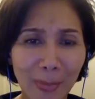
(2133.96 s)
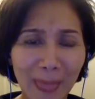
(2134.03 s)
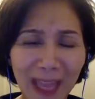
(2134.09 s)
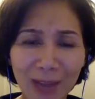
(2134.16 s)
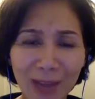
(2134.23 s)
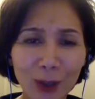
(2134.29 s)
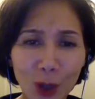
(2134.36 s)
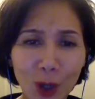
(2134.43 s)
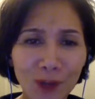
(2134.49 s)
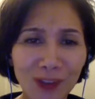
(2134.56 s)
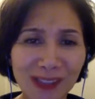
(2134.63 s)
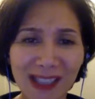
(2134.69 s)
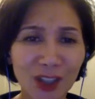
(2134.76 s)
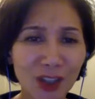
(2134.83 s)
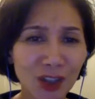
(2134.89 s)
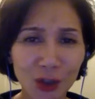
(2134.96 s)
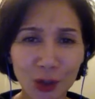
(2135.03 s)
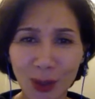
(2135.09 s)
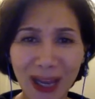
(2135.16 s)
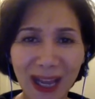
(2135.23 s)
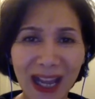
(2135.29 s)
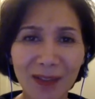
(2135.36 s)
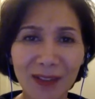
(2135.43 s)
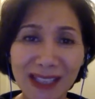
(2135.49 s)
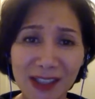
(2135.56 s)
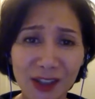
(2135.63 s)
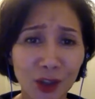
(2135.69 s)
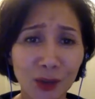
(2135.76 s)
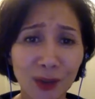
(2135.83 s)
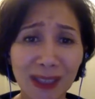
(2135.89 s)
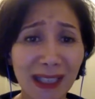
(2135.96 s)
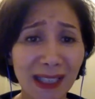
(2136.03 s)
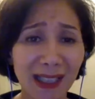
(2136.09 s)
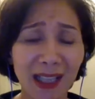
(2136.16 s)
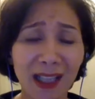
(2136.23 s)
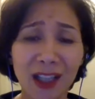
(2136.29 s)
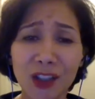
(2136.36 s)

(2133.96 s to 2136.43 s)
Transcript: every conversation you have is unique.